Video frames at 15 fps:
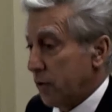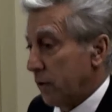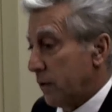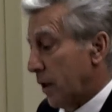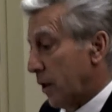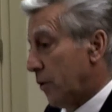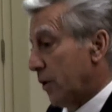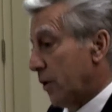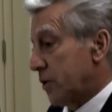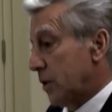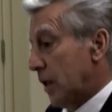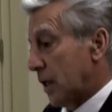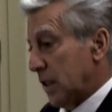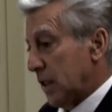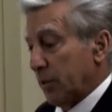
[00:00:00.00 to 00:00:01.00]
So the loan
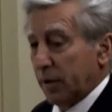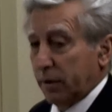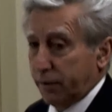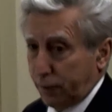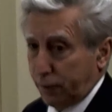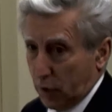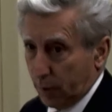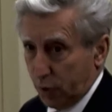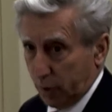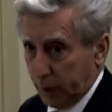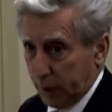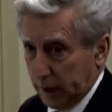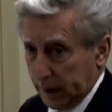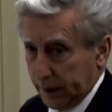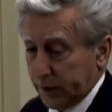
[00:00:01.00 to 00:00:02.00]
is not coming from
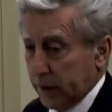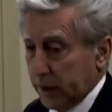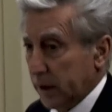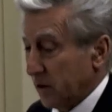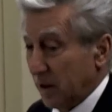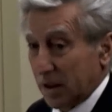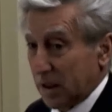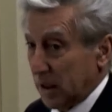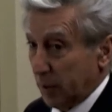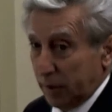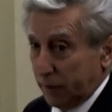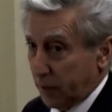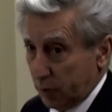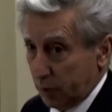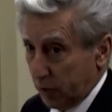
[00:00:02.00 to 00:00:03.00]
your policy. It's not
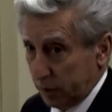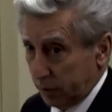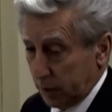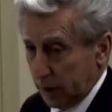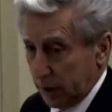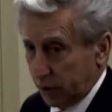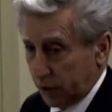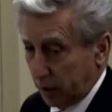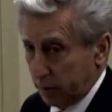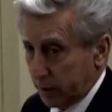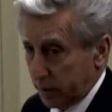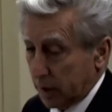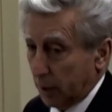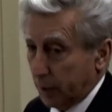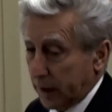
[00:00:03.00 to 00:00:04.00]
coming from the
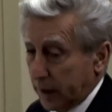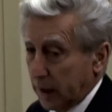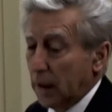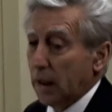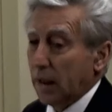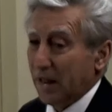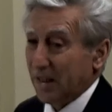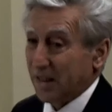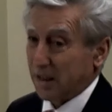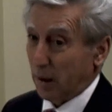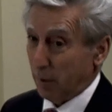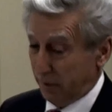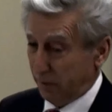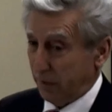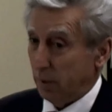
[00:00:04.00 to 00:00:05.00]
insurance company. It's
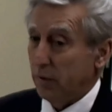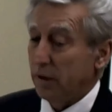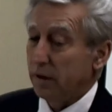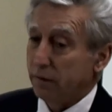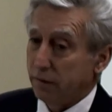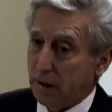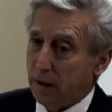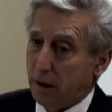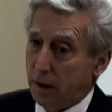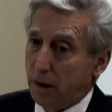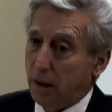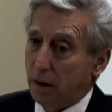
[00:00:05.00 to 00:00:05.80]
coming from